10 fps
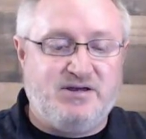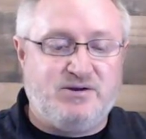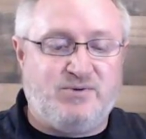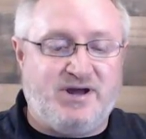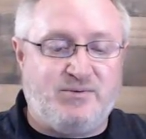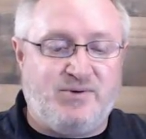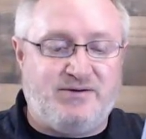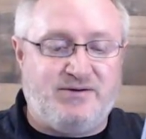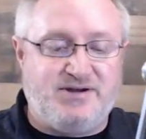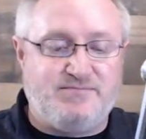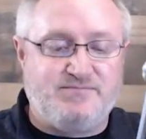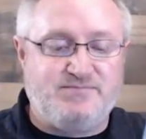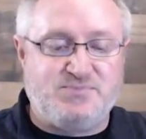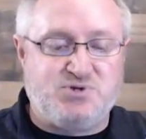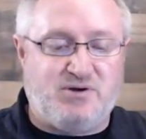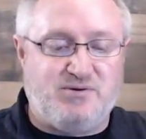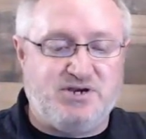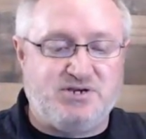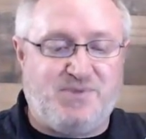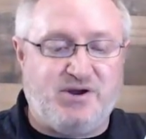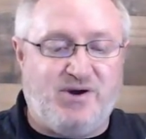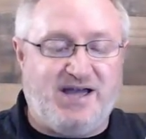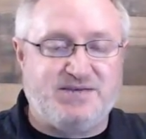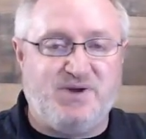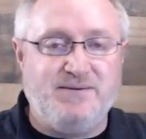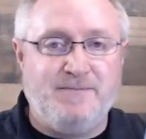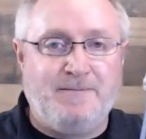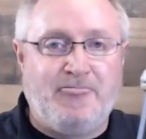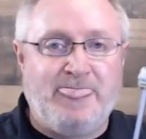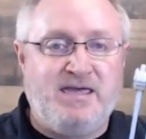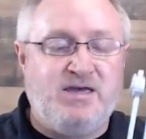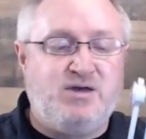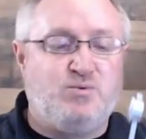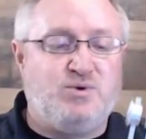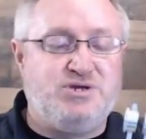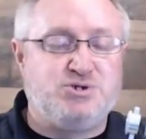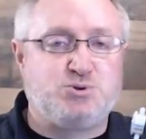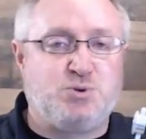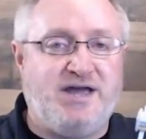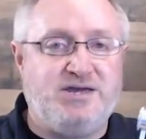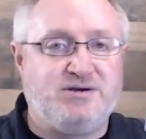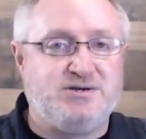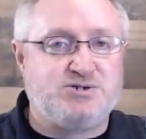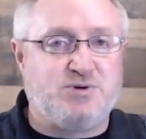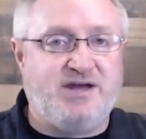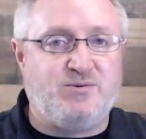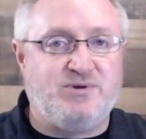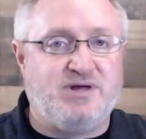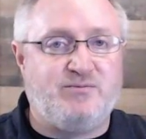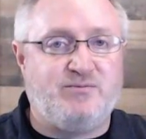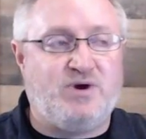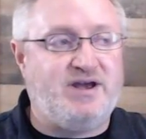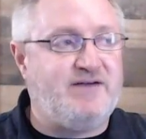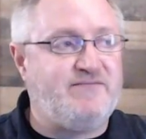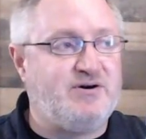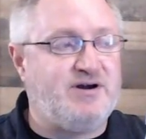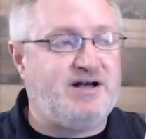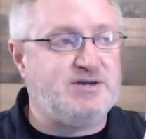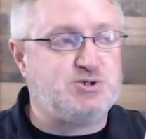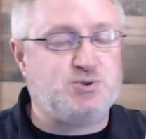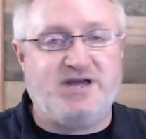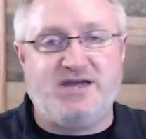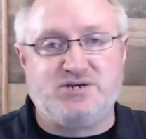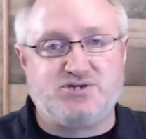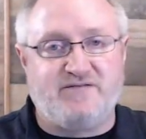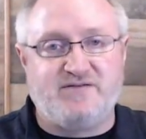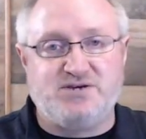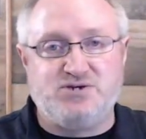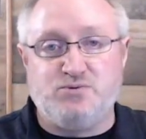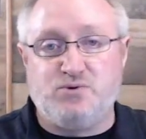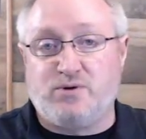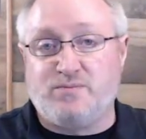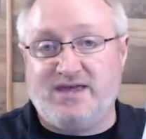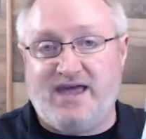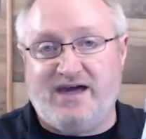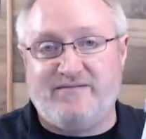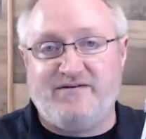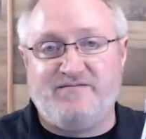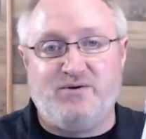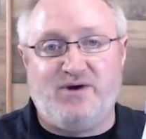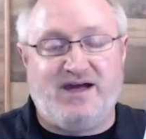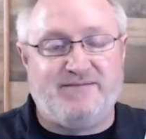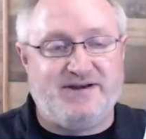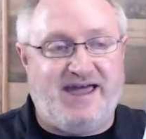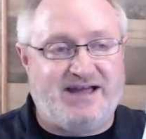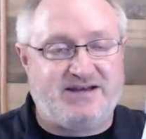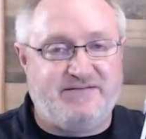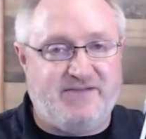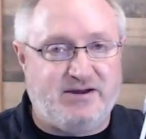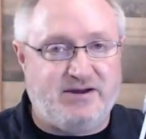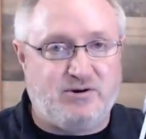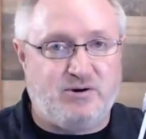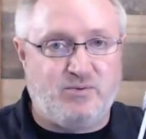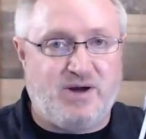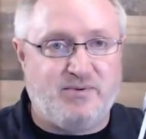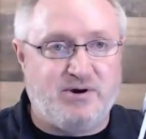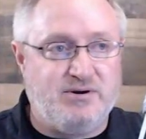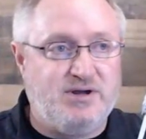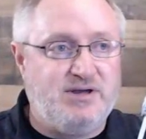right around it. So here's my grasping. When you strike, you can strike with whatever striking surface you normally have. If you have an activator or a rubber